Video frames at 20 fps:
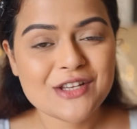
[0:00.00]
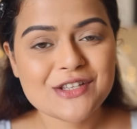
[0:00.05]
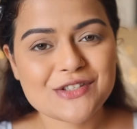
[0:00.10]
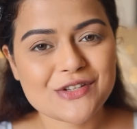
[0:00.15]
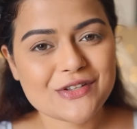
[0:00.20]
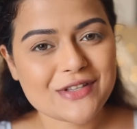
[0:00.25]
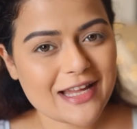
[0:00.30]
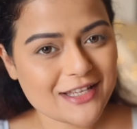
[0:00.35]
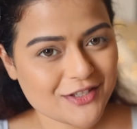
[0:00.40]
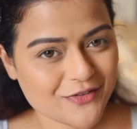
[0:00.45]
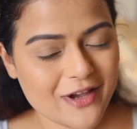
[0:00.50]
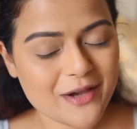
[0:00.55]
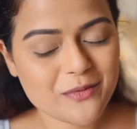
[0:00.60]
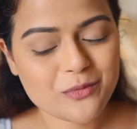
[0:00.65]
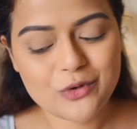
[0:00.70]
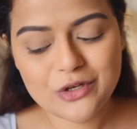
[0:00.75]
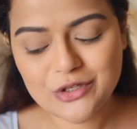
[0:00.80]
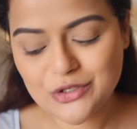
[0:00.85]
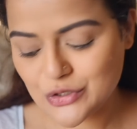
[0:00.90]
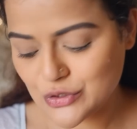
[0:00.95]
So that's why I'm
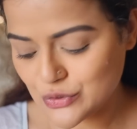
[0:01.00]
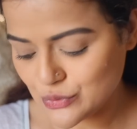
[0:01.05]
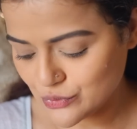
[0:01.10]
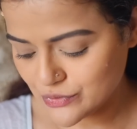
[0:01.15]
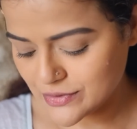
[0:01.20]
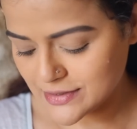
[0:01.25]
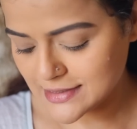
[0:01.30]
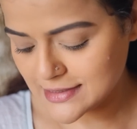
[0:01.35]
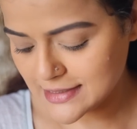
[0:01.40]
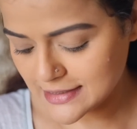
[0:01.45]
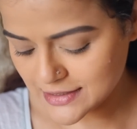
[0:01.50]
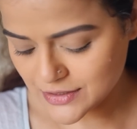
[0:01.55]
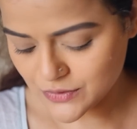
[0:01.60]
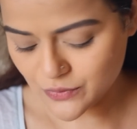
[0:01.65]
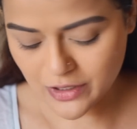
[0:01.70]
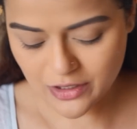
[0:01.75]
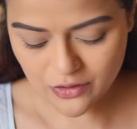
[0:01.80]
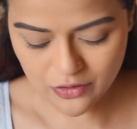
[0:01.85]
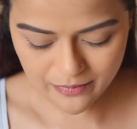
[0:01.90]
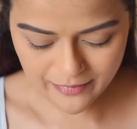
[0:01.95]
going to use this
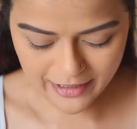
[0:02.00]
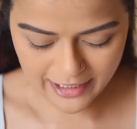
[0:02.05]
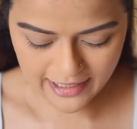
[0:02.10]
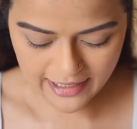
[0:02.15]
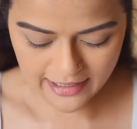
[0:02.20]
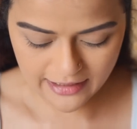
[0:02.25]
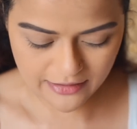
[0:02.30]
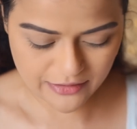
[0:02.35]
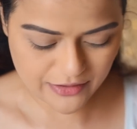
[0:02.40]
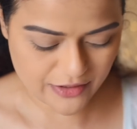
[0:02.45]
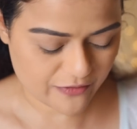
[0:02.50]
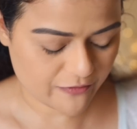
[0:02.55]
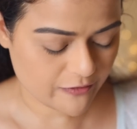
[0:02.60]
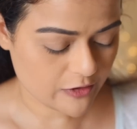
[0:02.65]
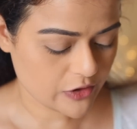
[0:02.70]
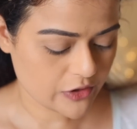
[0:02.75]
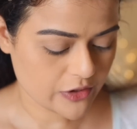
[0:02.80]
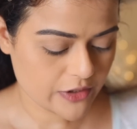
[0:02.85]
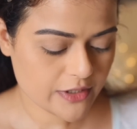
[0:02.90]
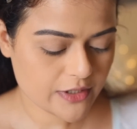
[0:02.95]
one on my eyelids
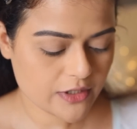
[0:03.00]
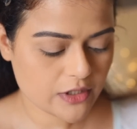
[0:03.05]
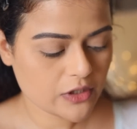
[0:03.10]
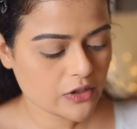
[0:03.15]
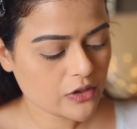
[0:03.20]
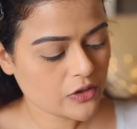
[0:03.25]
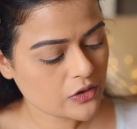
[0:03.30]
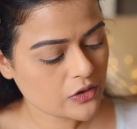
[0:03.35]
first.